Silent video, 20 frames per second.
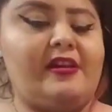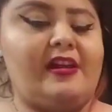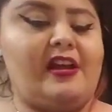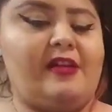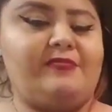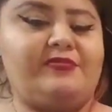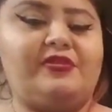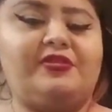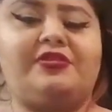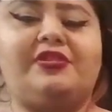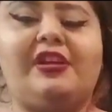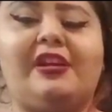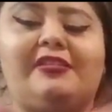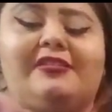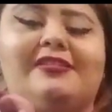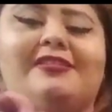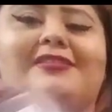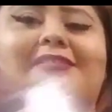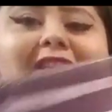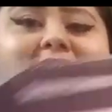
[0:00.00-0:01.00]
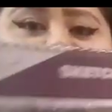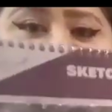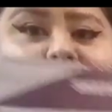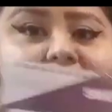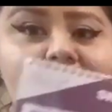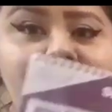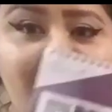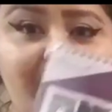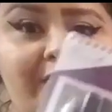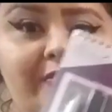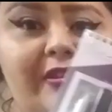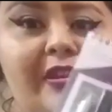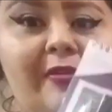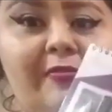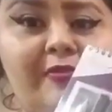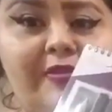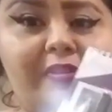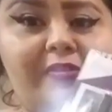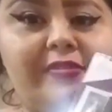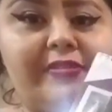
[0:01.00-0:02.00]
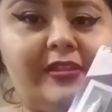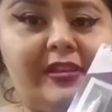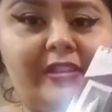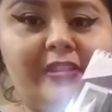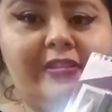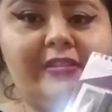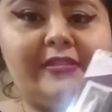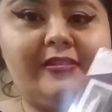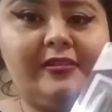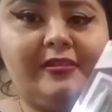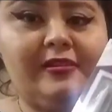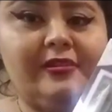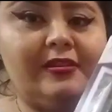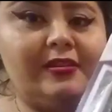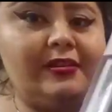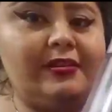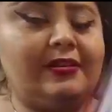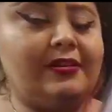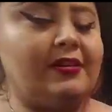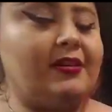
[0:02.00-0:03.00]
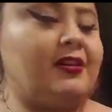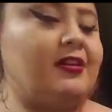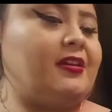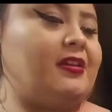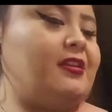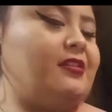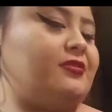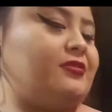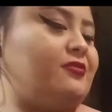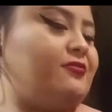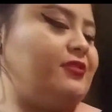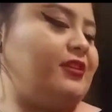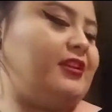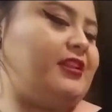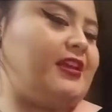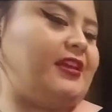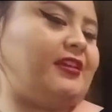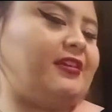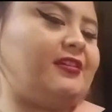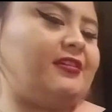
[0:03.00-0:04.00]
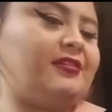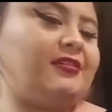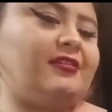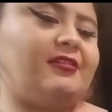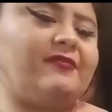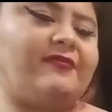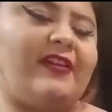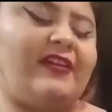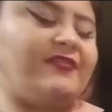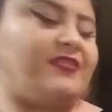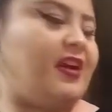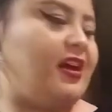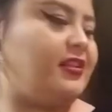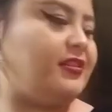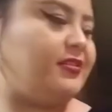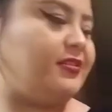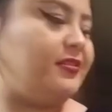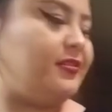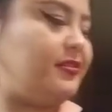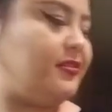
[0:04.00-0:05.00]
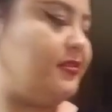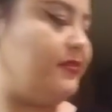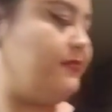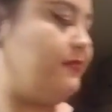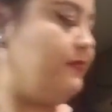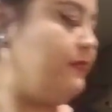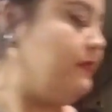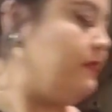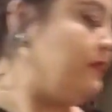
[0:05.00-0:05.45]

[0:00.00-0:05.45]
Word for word: Um, so she got this sketch kit with with everything. There's only like five dollars.